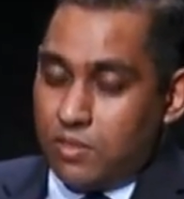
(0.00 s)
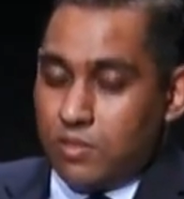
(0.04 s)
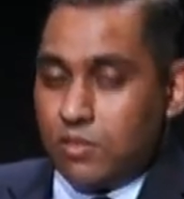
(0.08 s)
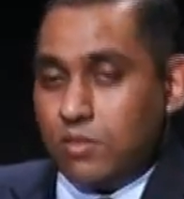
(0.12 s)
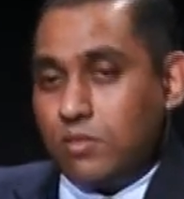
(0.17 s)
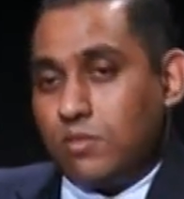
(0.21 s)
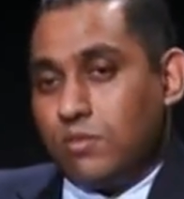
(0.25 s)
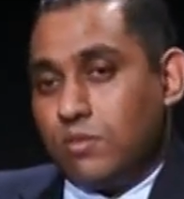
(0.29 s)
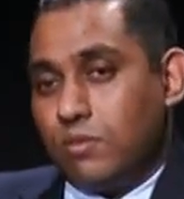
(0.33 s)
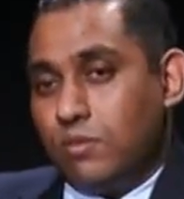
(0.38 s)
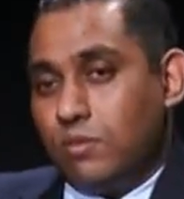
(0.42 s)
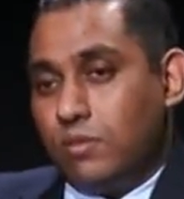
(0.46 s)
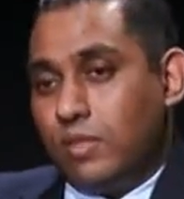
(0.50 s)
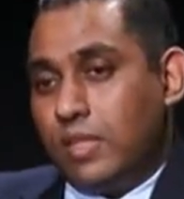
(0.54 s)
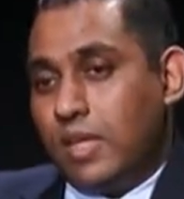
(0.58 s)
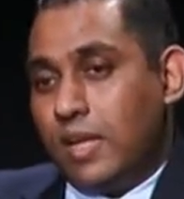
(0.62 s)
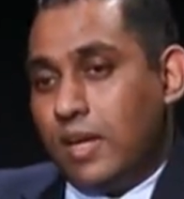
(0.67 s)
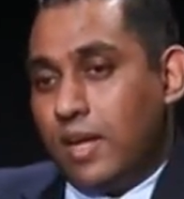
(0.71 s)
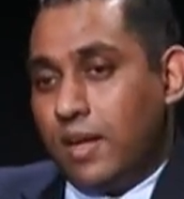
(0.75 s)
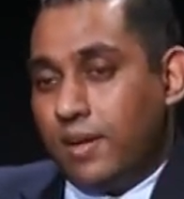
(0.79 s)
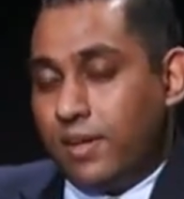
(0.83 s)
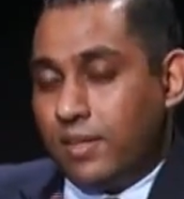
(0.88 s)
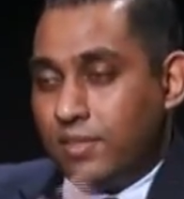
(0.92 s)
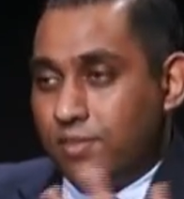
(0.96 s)
So there
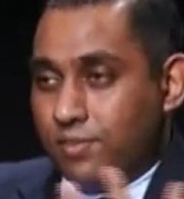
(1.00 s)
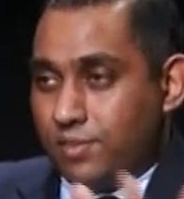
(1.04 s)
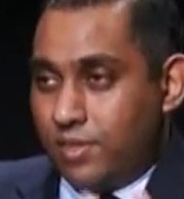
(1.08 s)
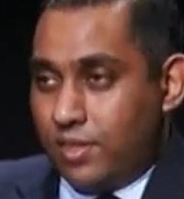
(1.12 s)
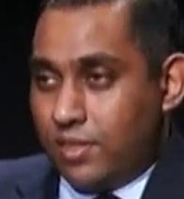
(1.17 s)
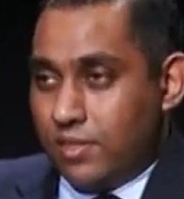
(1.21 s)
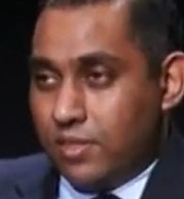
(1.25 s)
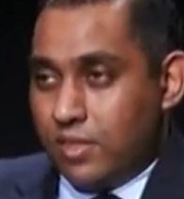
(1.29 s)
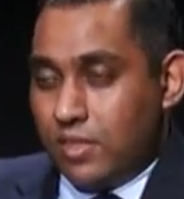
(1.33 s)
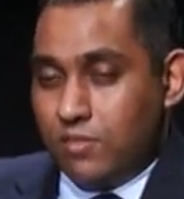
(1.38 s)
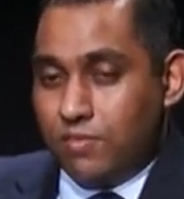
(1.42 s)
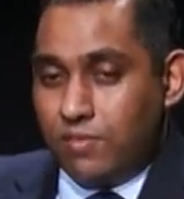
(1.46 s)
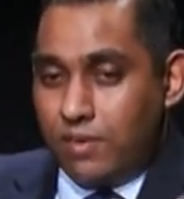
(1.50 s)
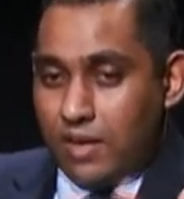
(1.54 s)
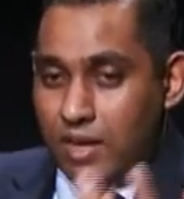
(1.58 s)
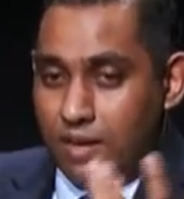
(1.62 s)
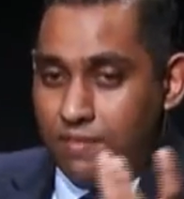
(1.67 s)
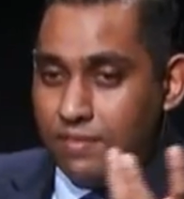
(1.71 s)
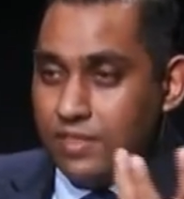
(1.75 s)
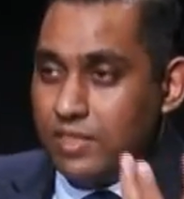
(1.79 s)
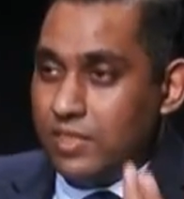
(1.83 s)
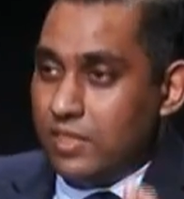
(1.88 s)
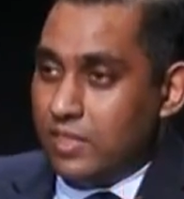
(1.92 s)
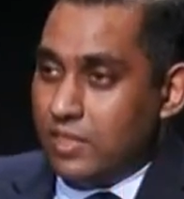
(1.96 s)
are restrictions
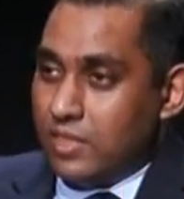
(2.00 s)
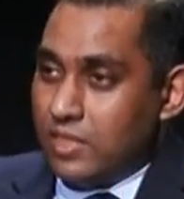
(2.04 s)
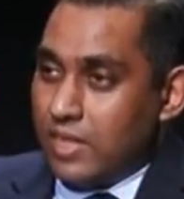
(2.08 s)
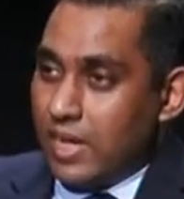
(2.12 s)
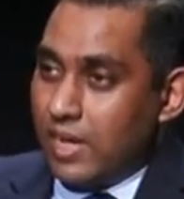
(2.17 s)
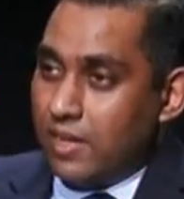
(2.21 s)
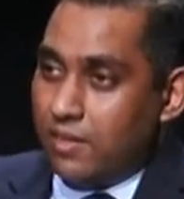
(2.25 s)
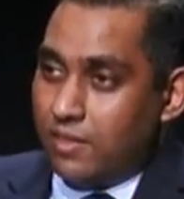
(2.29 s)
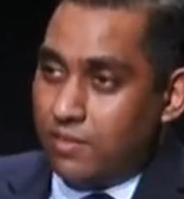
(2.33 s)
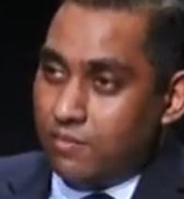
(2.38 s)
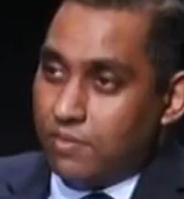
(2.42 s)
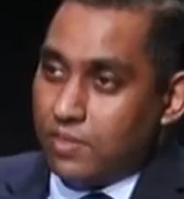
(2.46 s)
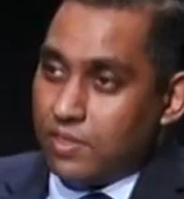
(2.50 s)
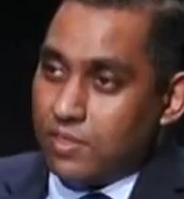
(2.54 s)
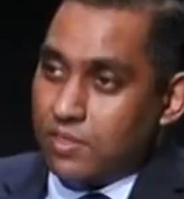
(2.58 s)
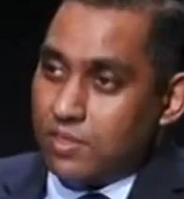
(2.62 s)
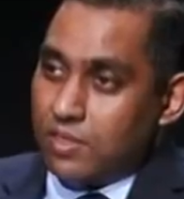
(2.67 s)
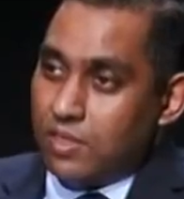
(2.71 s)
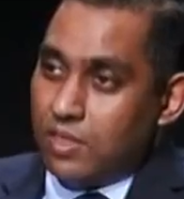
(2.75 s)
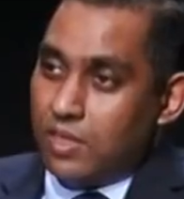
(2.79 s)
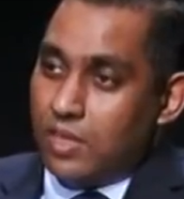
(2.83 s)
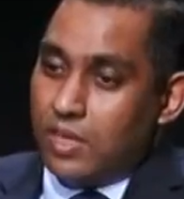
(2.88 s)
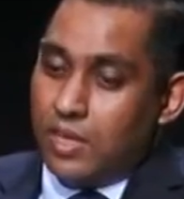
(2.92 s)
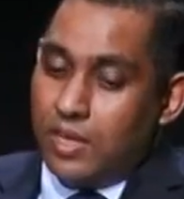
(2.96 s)
which it can invest.
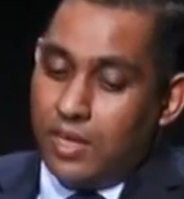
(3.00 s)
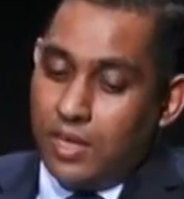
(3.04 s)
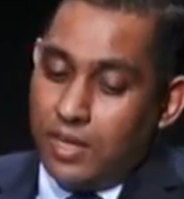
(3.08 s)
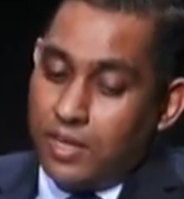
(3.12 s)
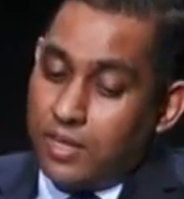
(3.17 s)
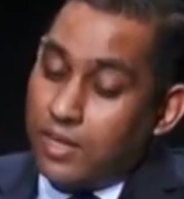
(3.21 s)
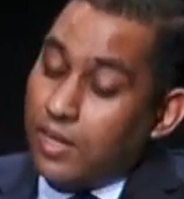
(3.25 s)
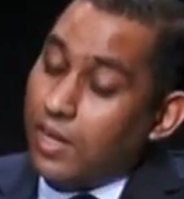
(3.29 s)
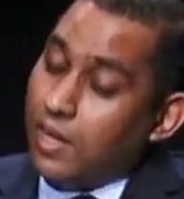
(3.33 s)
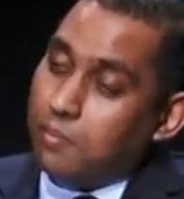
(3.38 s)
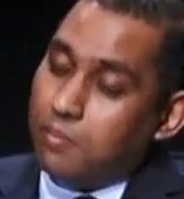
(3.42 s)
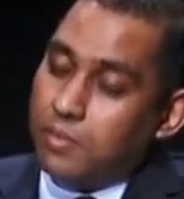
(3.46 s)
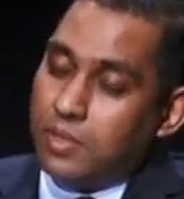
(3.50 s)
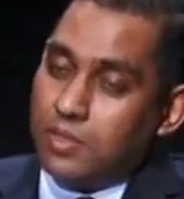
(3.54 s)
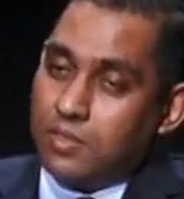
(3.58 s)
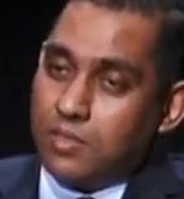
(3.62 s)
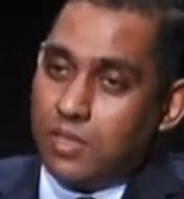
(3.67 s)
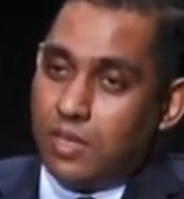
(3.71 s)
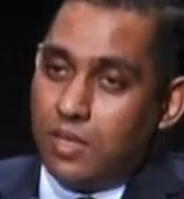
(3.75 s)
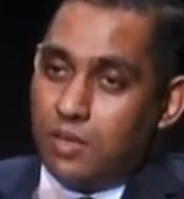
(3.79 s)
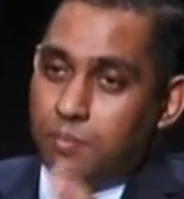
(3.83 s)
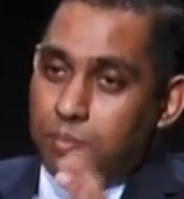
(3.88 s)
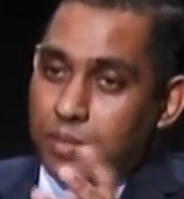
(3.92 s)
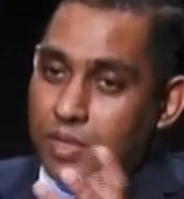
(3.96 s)
It can be,
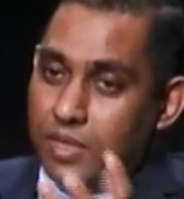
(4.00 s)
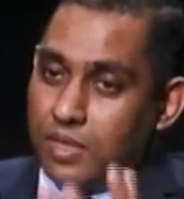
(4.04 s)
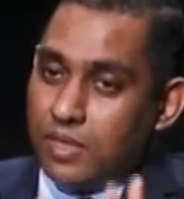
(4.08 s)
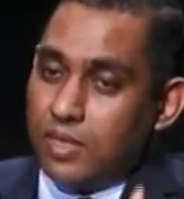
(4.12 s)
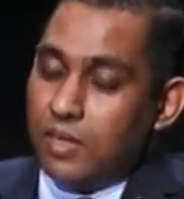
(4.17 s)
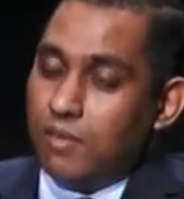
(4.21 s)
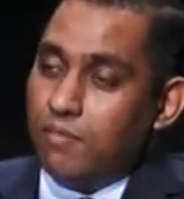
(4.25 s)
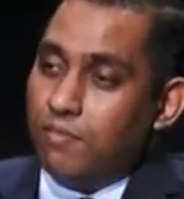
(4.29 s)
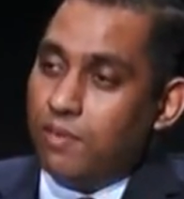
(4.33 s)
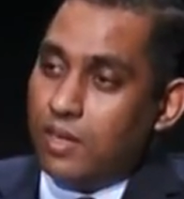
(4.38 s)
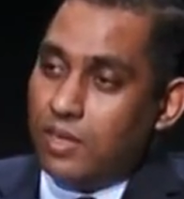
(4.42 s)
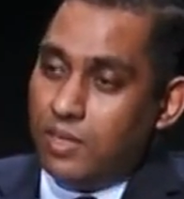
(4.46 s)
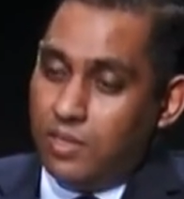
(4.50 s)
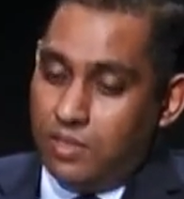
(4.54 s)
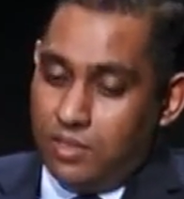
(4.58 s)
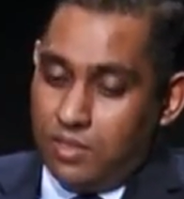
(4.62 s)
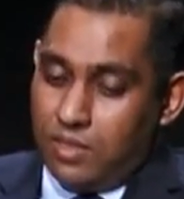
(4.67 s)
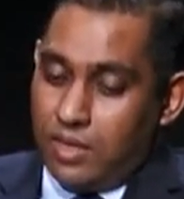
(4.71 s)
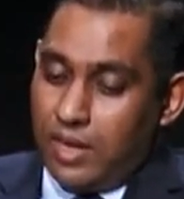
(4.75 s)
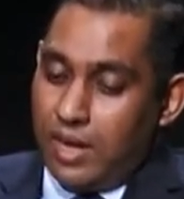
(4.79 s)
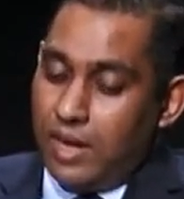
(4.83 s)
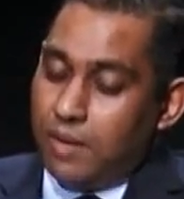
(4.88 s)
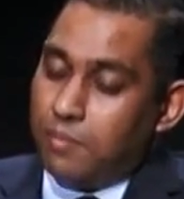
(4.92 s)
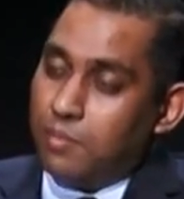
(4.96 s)
say, a particular fund
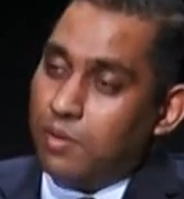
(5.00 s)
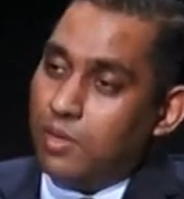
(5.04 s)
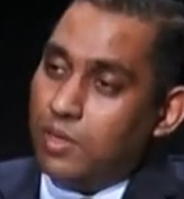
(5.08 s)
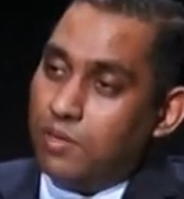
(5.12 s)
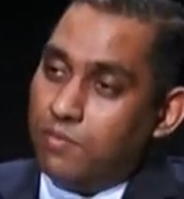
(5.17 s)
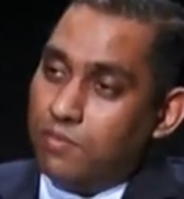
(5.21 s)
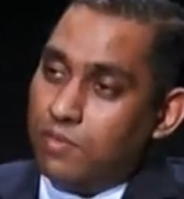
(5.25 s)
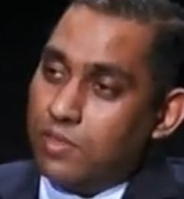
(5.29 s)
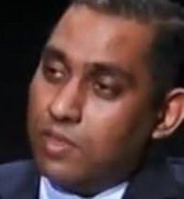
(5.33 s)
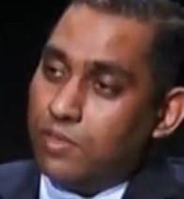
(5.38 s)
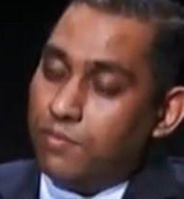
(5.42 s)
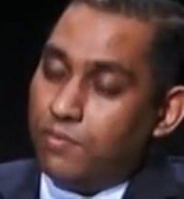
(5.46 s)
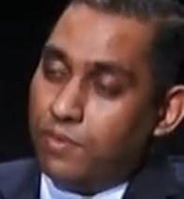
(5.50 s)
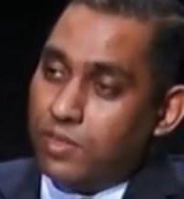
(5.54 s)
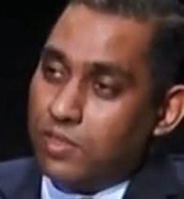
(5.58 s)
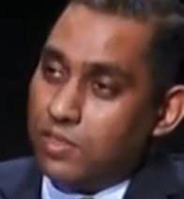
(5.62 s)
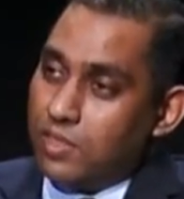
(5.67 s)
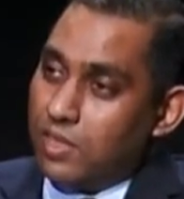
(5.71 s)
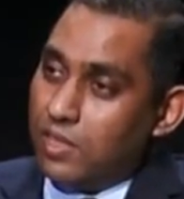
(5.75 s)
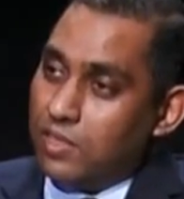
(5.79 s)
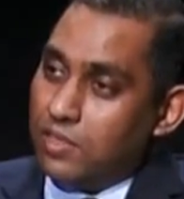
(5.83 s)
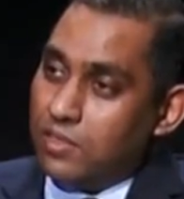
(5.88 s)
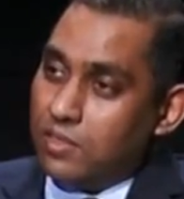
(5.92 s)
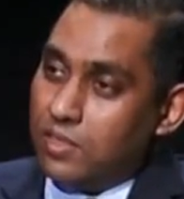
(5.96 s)
can invest. If it
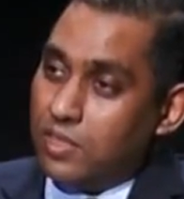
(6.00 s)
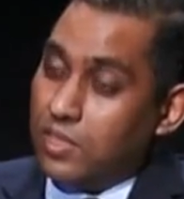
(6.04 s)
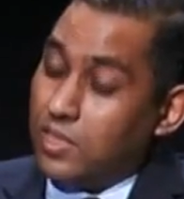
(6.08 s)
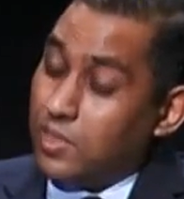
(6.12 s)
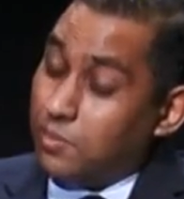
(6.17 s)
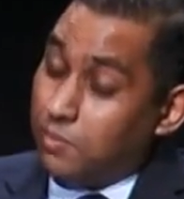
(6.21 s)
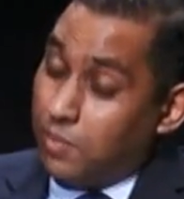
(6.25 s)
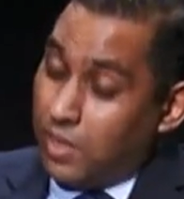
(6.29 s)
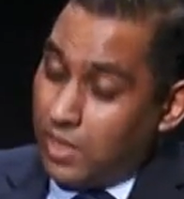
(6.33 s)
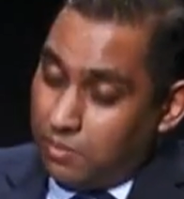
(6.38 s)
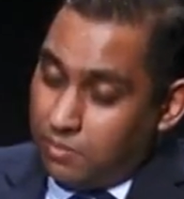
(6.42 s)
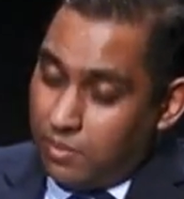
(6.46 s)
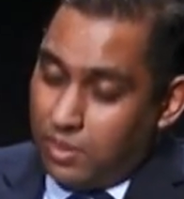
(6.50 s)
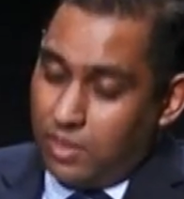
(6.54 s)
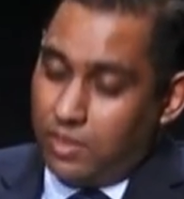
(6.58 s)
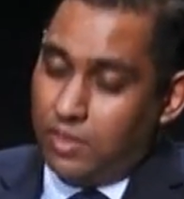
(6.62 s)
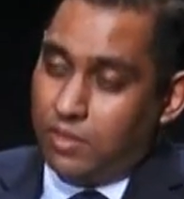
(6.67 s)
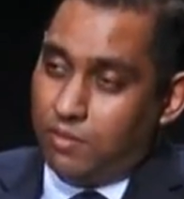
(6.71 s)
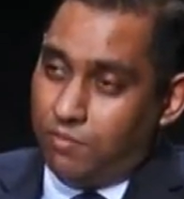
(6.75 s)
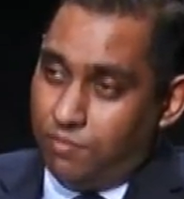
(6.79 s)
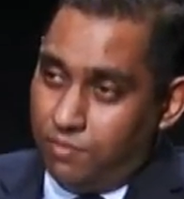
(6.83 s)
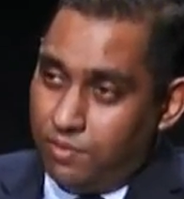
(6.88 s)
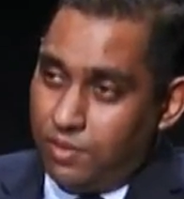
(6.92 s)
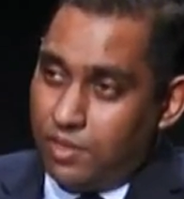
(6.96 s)
says it's a money
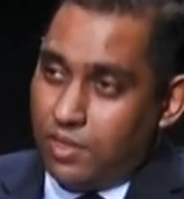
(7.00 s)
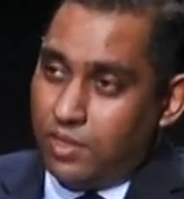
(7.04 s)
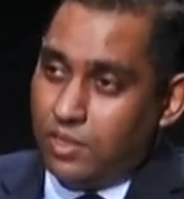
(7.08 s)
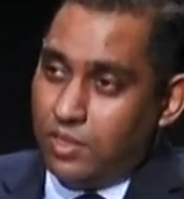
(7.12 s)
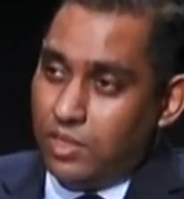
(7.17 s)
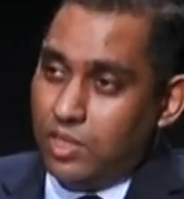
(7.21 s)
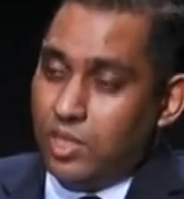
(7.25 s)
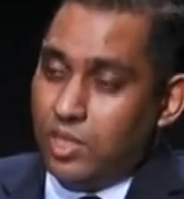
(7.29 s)
market fund,